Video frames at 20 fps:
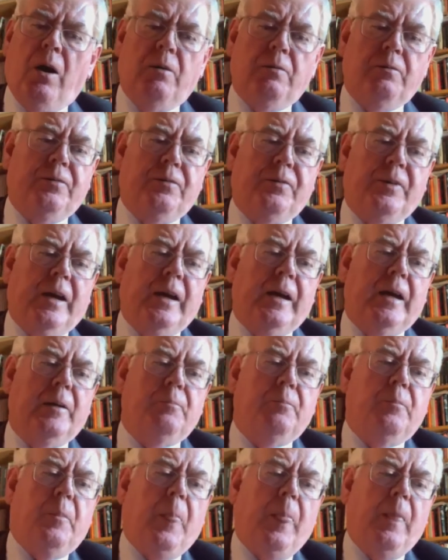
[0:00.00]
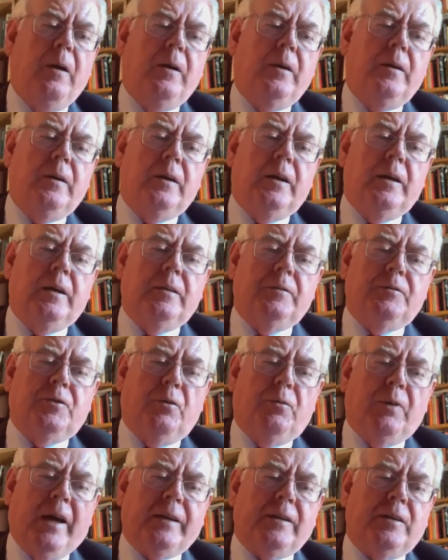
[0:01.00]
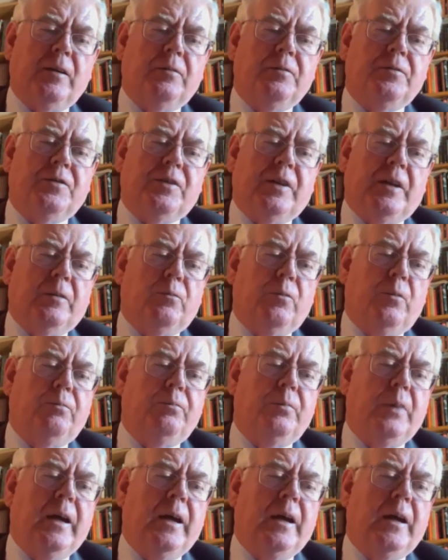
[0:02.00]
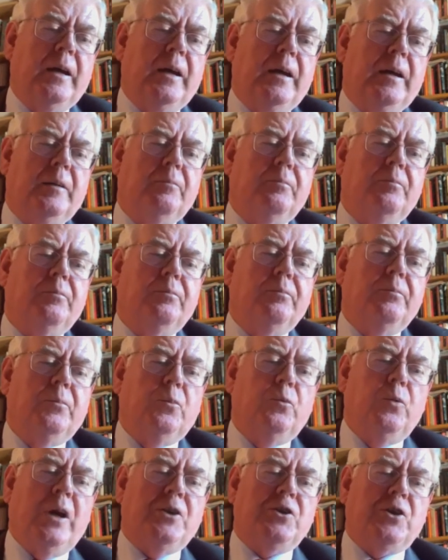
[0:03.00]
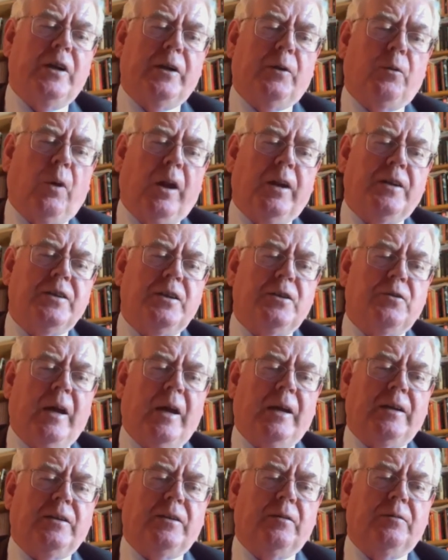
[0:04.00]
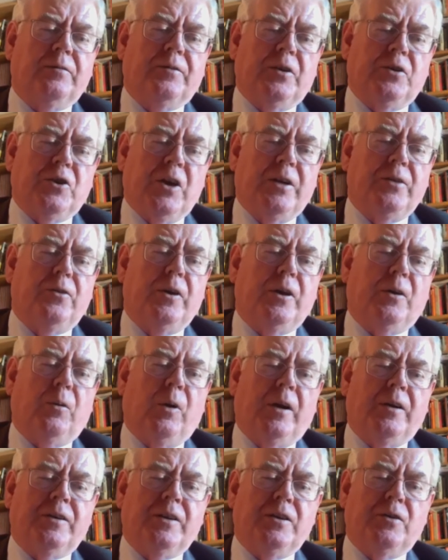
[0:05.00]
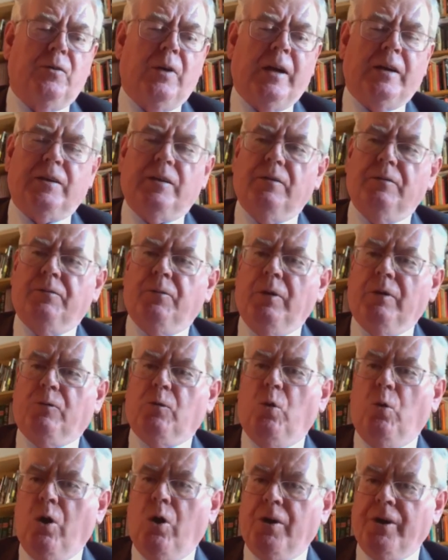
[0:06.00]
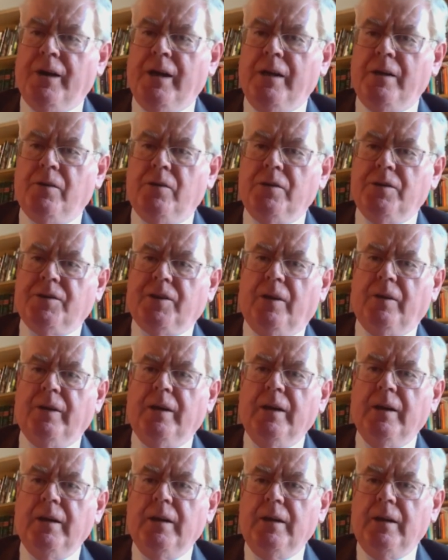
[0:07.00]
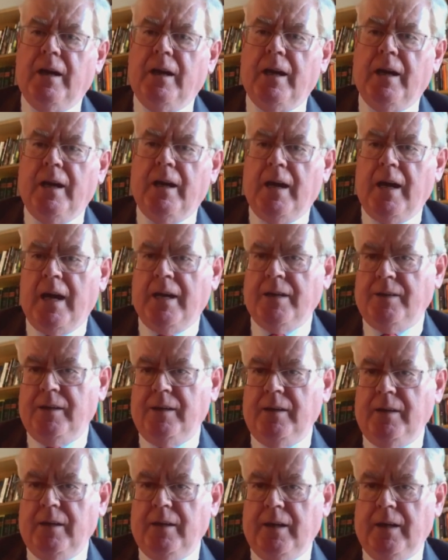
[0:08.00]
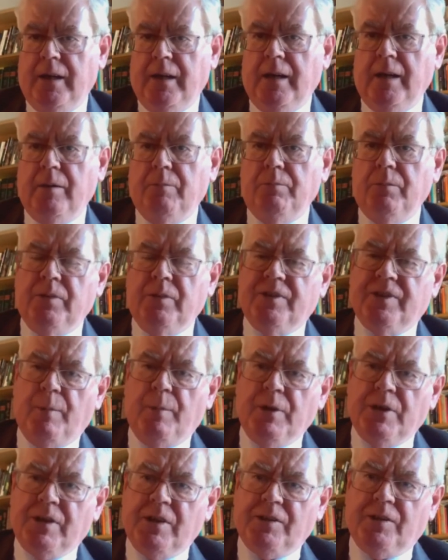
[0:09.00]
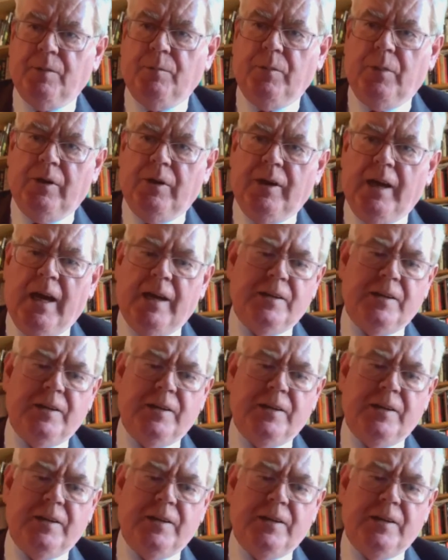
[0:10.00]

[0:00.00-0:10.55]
of directives, the racial equality directive, the gender equality directive. We've coordinators on anti-Semitism, on